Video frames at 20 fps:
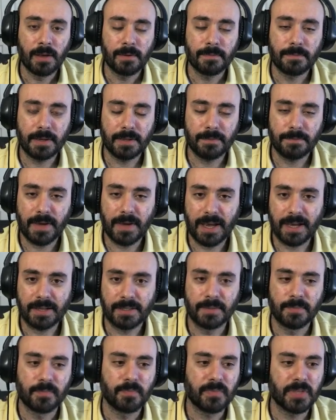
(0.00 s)
Fun
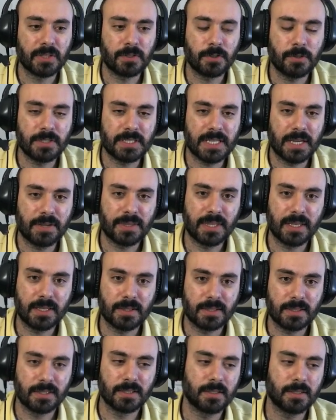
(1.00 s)
fact, it turns out
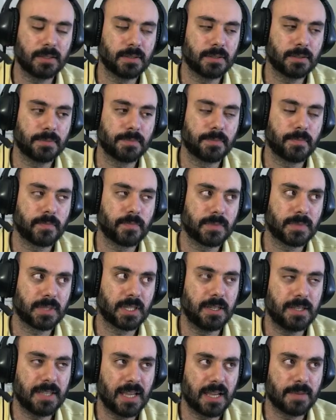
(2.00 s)
that the
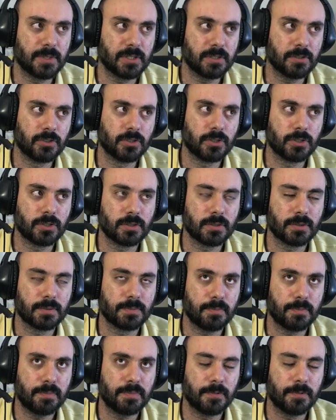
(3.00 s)
damage,
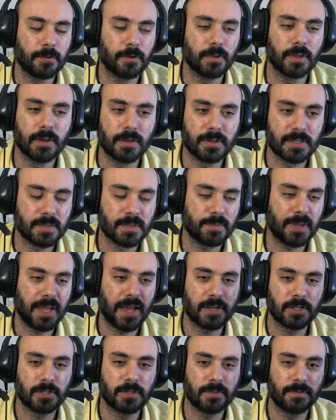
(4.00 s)
or the
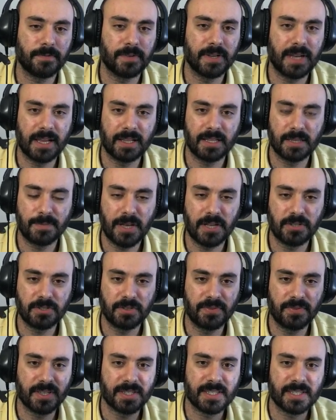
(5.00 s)
splash finale page
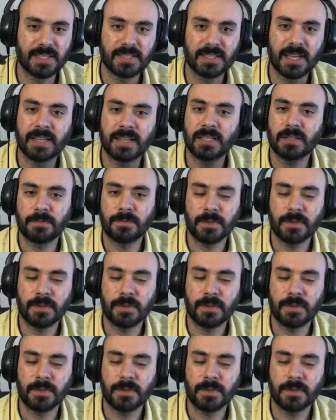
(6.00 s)
of this says I did